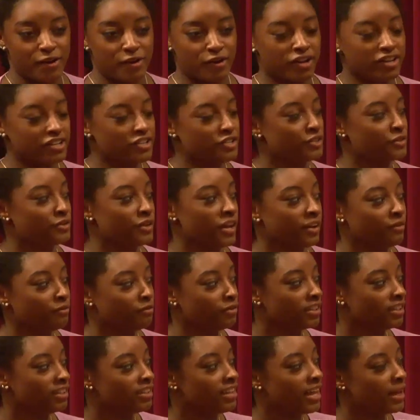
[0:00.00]
don't know, I just like
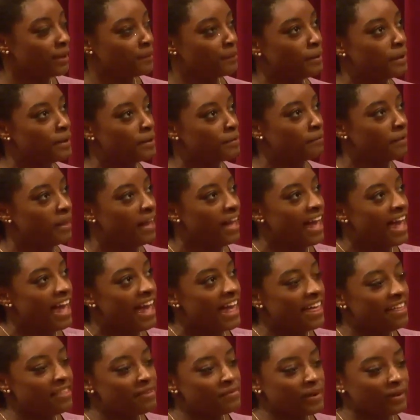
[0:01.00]
really like Beam.
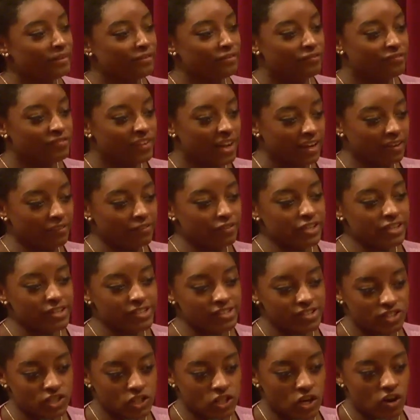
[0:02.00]
And then my favorite
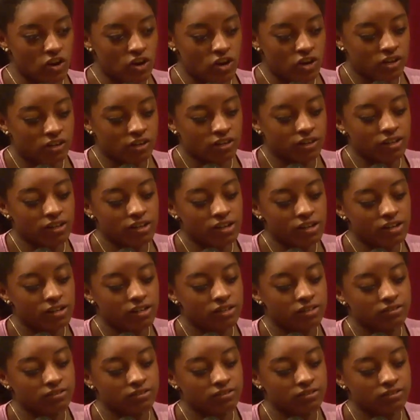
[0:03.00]
song,